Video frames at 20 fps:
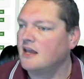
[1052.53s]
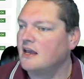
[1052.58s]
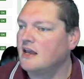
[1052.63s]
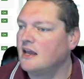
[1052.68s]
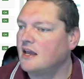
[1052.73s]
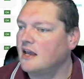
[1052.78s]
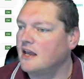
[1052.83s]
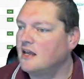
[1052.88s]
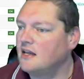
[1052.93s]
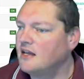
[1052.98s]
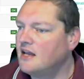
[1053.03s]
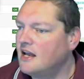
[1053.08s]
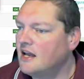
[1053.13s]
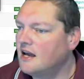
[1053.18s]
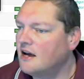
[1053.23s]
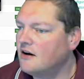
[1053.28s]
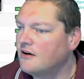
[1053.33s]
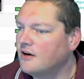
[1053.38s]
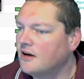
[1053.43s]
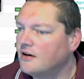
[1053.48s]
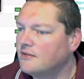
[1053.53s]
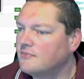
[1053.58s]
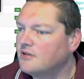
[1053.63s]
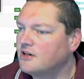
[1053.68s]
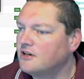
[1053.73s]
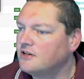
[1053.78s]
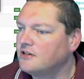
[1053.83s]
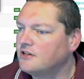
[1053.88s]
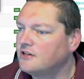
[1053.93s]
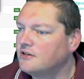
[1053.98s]
And now I'm
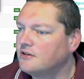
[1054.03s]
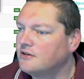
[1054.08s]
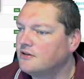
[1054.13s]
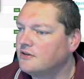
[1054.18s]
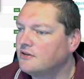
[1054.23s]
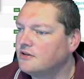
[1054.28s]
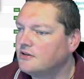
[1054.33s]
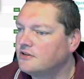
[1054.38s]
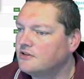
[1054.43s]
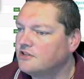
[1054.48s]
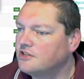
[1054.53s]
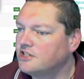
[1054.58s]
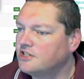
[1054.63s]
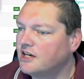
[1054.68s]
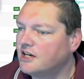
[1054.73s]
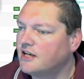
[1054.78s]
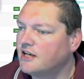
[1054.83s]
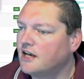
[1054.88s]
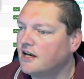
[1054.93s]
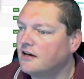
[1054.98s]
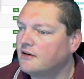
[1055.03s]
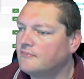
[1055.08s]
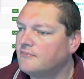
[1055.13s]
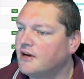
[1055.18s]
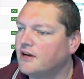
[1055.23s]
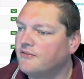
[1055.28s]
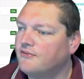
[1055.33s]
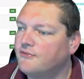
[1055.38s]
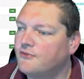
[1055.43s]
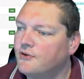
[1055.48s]
going to check out
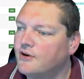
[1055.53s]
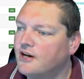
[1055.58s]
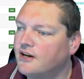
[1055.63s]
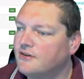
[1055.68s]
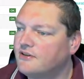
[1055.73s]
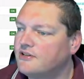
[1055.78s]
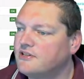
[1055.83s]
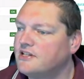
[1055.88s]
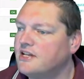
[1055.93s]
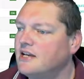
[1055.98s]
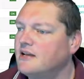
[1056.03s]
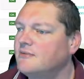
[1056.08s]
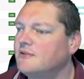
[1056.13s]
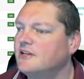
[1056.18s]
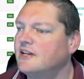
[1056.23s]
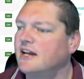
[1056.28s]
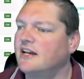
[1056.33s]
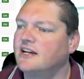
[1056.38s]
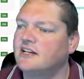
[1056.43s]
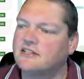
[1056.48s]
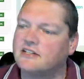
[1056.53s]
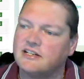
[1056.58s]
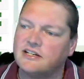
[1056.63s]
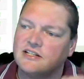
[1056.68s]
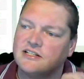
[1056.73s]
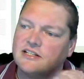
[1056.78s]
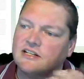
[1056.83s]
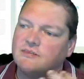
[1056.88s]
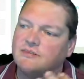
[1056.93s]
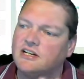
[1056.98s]
my 400 stable, and it's going to
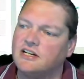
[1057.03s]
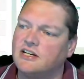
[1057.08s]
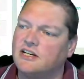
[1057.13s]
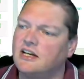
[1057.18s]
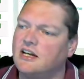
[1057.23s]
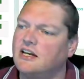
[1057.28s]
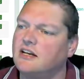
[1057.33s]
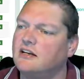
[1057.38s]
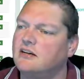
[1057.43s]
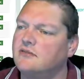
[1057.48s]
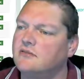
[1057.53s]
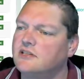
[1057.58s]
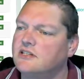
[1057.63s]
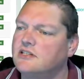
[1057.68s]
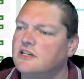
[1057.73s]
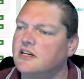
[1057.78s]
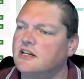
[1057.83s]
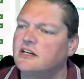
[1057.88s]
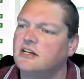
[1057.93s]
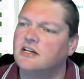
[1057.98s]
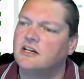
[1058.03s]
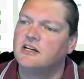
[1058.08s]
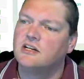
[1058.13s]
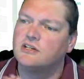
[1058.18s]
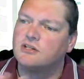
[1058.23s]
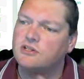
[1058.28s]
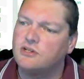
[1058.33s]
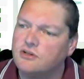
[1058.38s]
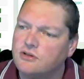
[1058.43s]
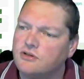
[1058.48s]
tell me again, once again,
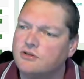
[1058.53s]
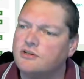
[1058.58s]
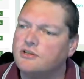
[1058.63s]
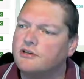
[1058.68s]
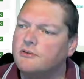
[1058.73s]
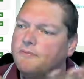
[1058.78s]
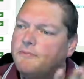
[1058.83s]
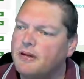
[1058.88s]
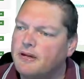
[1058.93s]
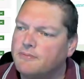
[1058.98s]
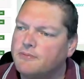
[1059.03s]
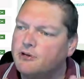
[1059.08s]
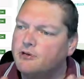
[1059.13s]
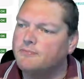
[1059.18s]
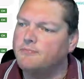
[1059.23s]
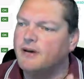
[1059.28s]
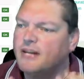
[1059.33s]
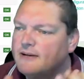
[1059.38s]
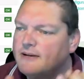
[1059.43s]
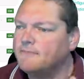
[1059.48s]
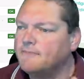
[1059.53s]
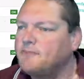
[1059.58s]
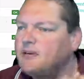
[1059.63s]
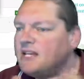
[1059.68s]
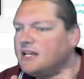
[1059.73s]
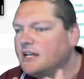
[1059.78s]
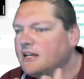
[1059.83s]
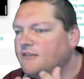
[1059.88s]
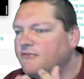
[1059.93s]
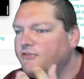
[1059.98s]
dude, your BigBlueButton
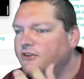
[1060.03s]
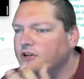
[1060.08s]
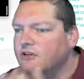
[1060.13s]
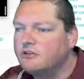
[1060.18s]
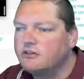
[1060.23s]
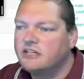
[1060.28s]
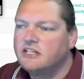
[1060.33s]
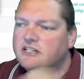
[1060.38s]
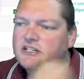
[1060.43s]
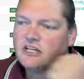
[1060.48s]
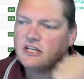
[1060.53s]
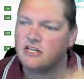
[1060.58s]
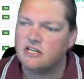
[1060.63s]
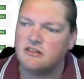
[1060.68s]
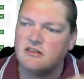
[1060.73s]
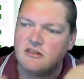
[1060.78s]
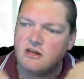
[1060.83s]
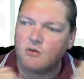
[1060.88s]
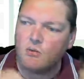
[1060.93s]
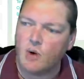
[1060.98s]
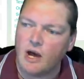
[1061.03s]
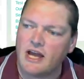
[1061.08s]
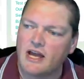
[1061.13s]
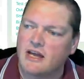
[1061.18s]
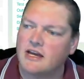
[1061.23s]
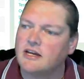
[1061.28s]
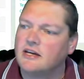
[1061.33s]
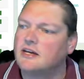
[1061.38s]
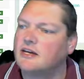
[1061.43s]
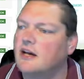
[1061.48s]
BN folder is in the way.